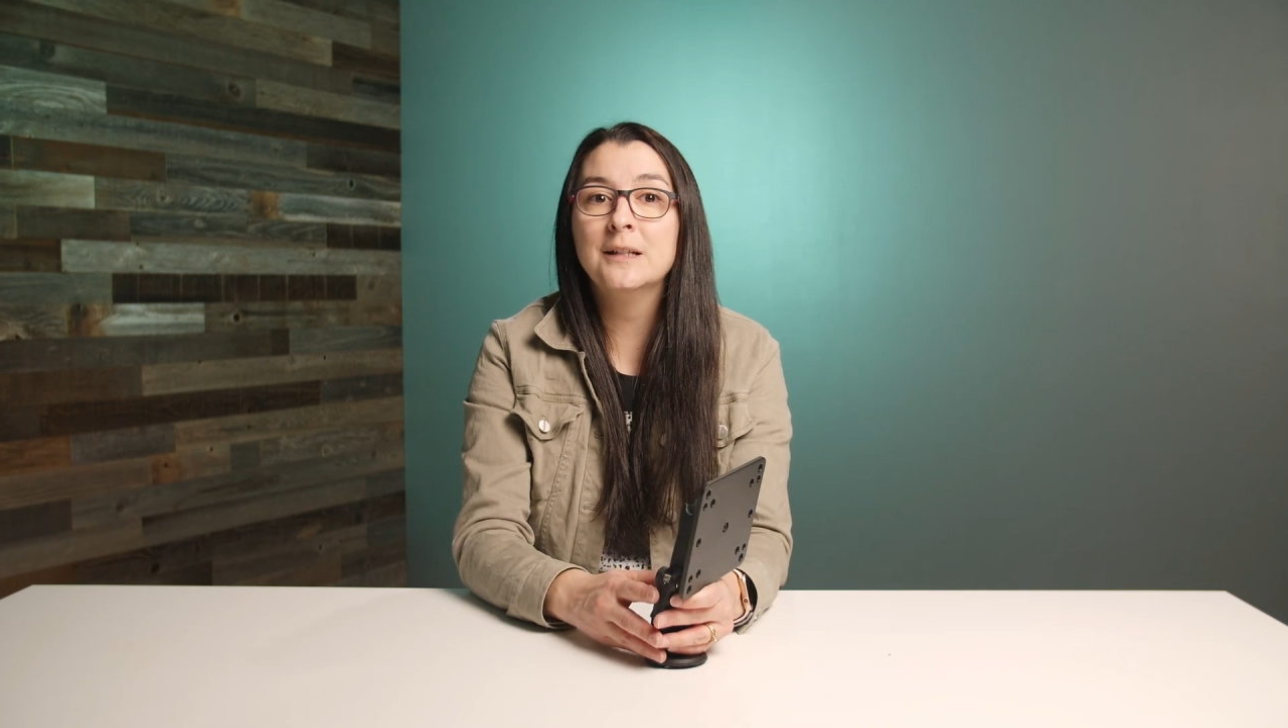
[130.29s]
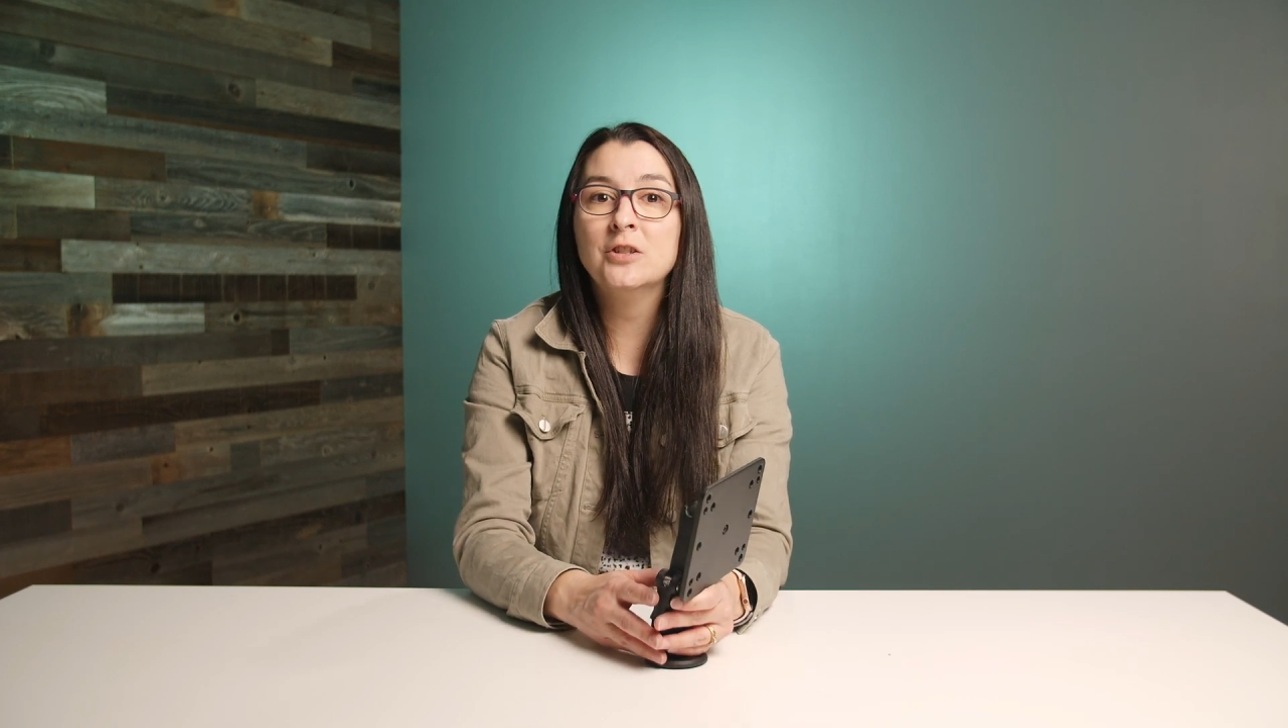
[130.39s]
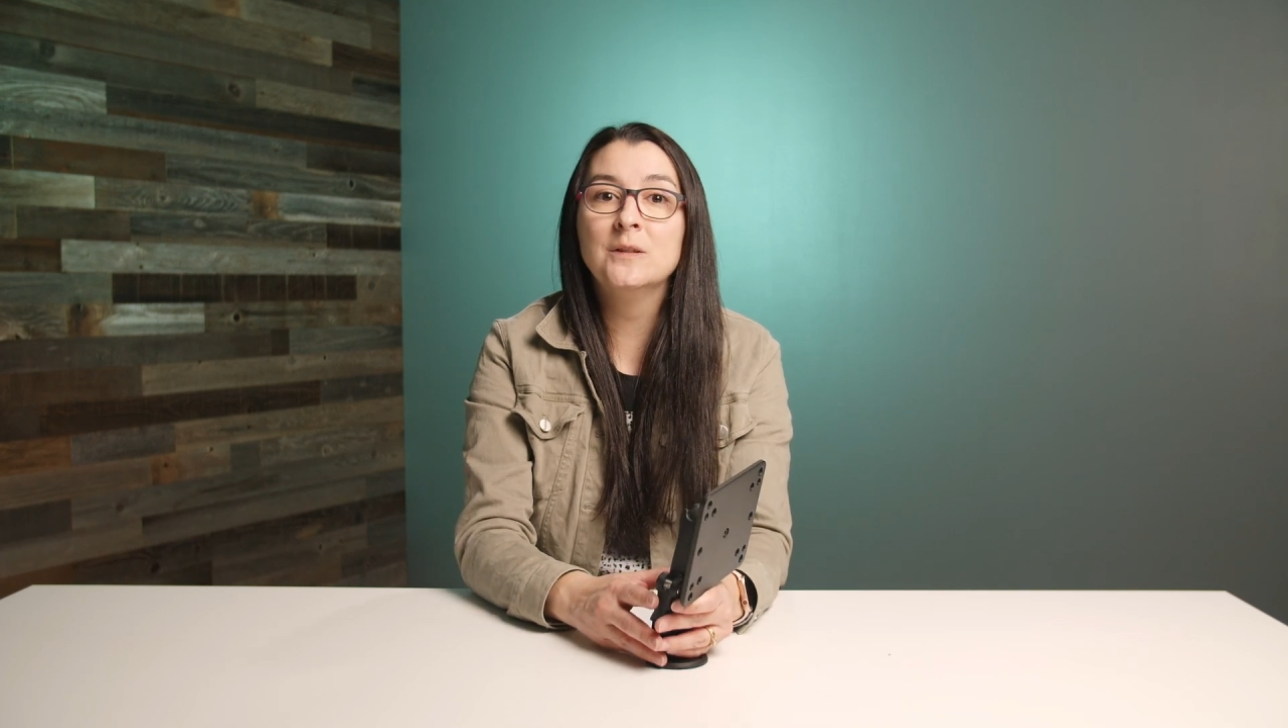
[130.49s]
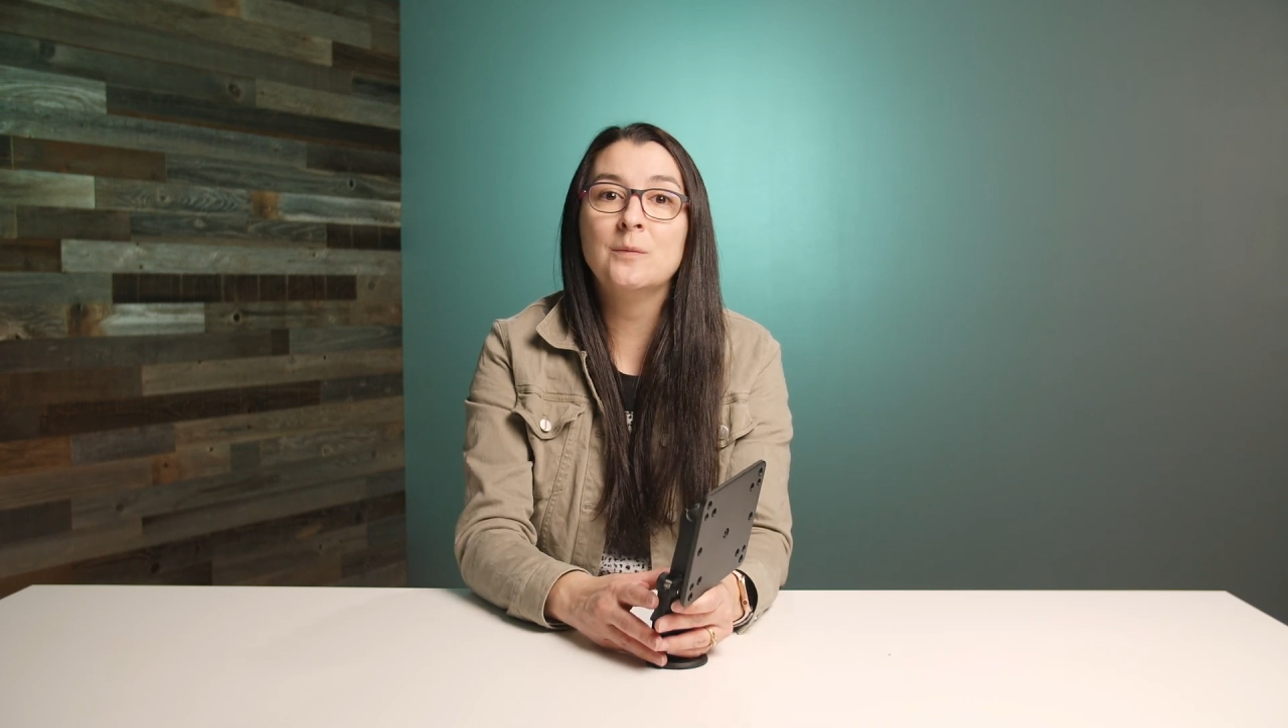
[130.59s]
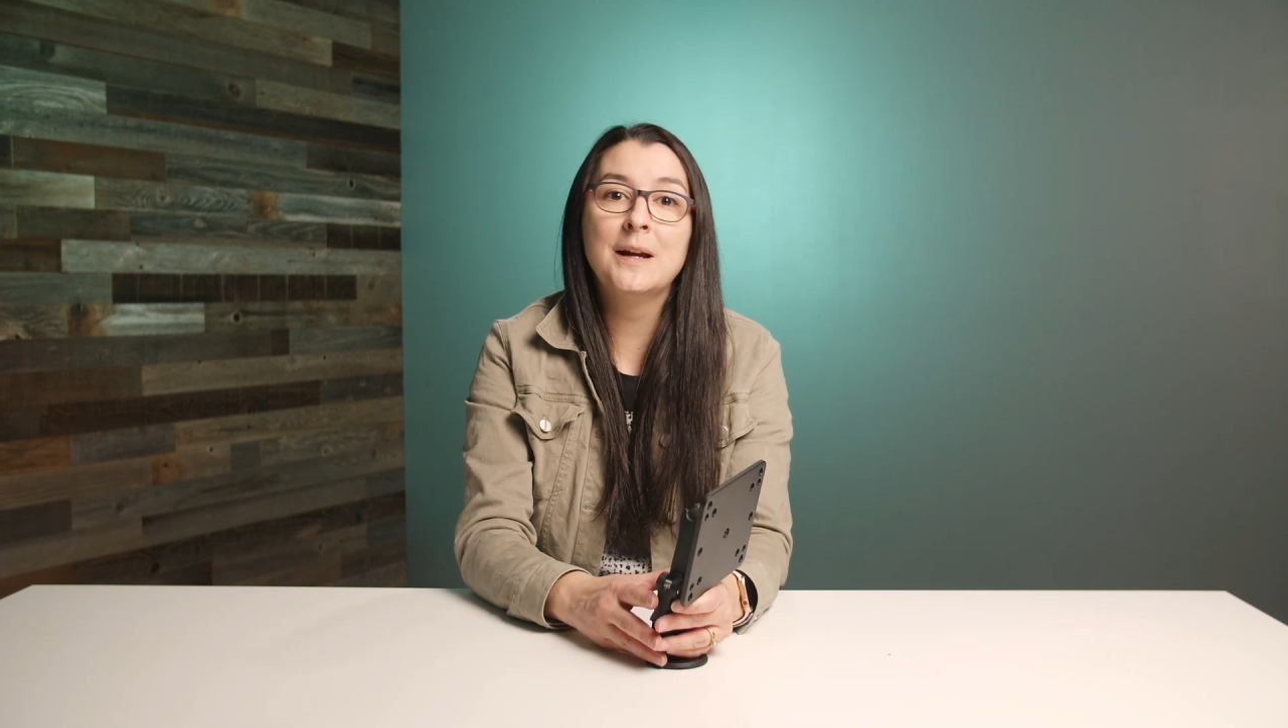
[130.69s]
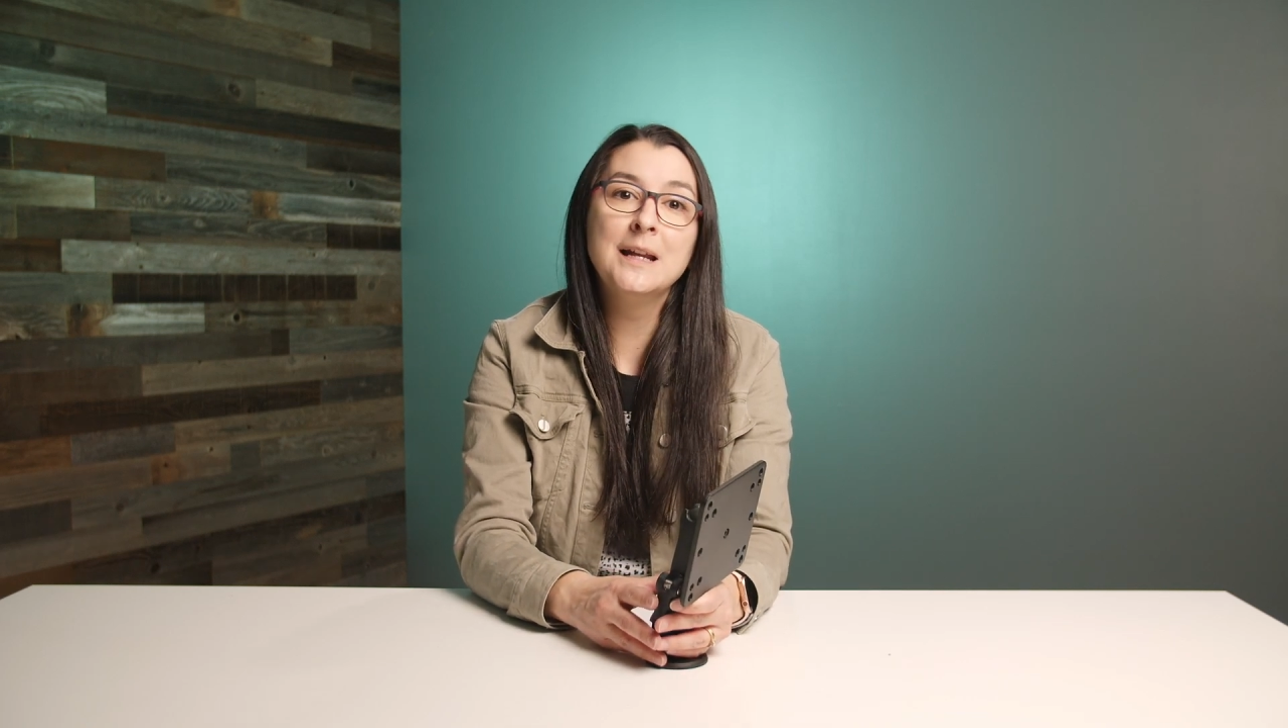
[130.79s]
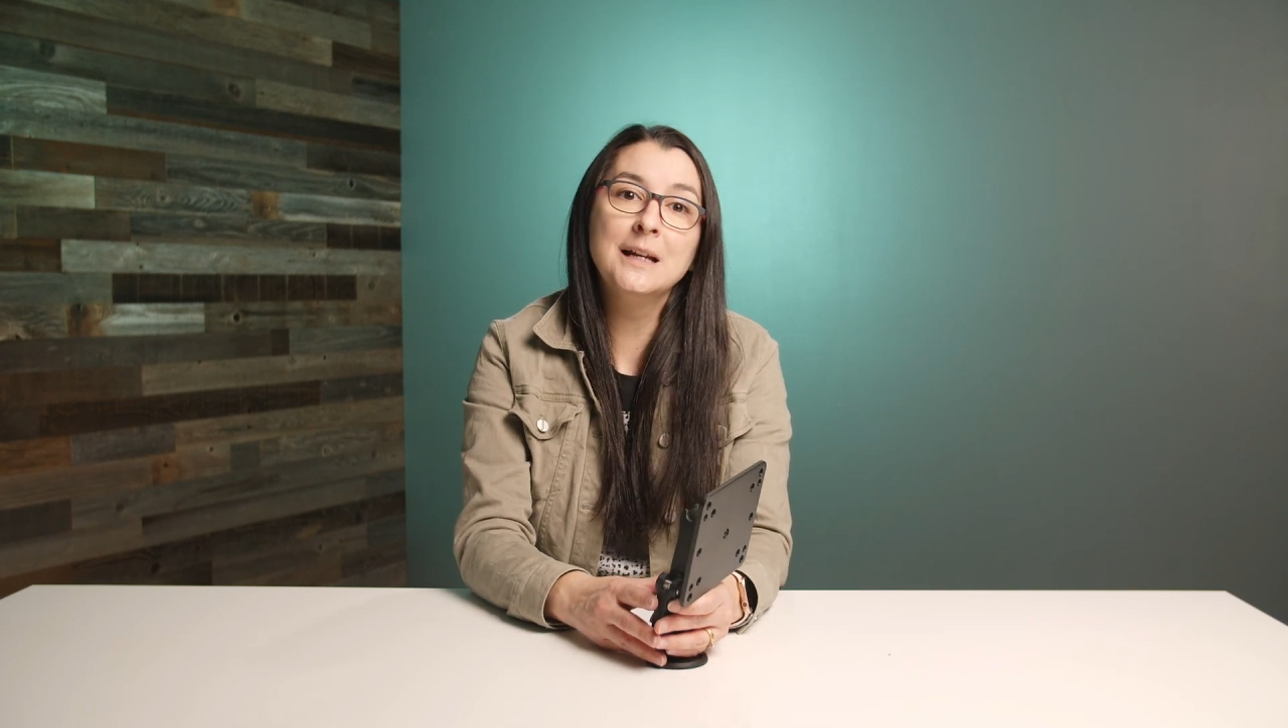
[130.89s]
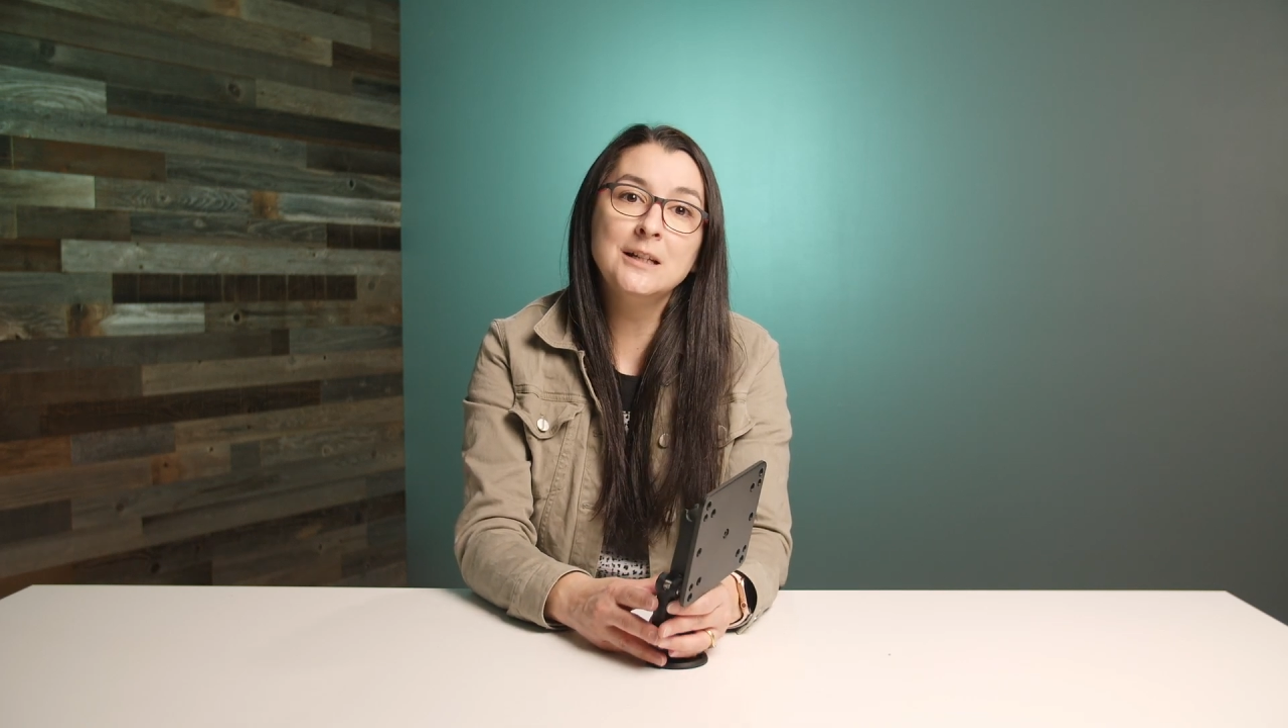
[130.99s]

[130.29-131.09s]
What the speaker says: such as rainy